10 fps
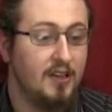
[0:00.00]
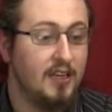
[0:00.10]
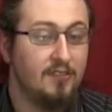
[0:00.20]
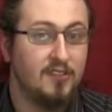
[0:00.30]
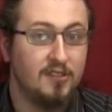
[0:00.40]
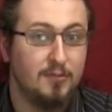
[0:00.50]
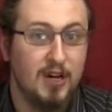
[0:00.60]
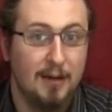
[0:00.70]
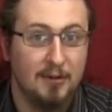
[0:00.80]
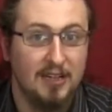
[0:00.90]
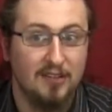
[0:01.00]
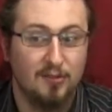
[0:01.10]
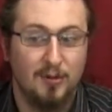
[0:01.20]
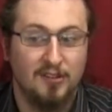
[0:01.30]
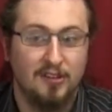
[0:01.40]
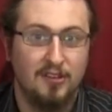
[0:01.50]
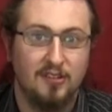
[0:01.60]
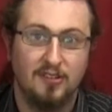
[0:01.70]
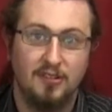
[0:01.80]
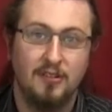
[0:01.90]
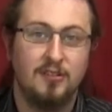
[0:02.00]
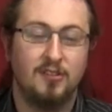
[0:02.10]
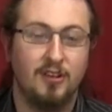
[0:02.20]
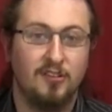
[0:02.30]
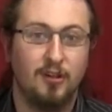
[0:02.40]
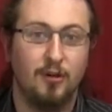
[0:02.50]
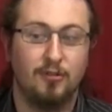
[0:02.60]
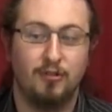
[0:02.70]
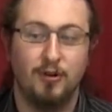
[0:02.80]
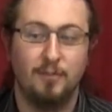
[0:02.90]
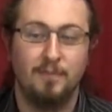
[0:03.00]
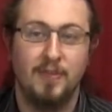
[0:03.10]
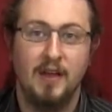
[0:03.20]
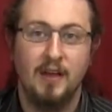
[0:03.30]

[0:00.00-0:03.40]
and even some Japanese whiskeys. So let's go through them.